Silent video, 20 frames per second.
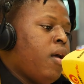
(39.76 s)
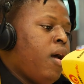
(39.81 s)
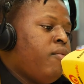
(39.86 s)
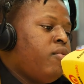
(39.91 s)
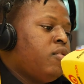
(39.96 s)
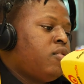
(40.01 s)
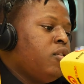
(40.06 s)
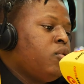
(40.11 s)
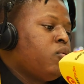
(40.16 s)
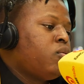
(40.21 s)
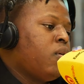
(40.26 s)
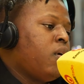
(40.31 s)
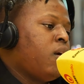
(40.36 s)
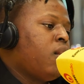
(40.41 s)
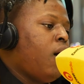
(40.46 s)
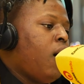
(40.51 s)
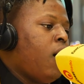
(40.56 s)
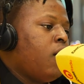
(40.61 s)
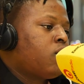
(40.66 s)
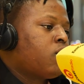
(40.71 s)
Ever since we were in
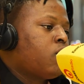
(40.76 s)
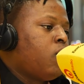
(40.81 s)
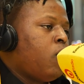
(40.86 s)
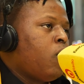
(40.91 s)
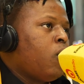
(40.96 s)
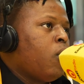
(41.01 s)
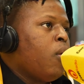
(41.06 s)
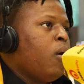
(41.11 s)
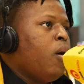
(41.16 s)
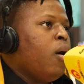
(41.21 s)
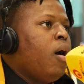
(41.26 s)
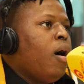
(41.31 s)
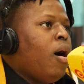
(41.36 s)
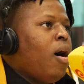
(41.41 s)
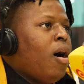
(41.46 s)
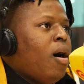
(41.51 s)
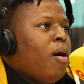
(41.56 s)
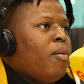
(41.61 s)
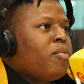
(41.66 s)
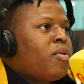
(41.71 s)
high school,
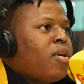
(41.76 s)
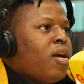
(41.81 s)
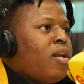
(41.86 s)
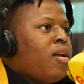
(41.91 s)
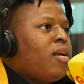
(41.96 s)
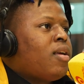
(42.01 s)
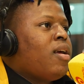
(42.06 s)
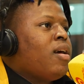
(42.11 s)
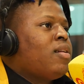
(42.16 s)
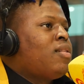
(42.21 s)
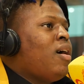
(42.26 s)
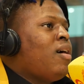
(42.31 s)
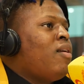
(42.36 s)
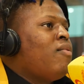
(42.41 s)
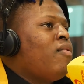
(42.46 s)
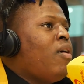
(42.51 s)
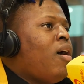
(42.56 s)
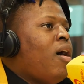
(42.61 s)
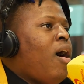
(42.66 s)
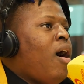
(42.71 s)
um, getting kicked out
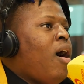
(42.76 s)
of our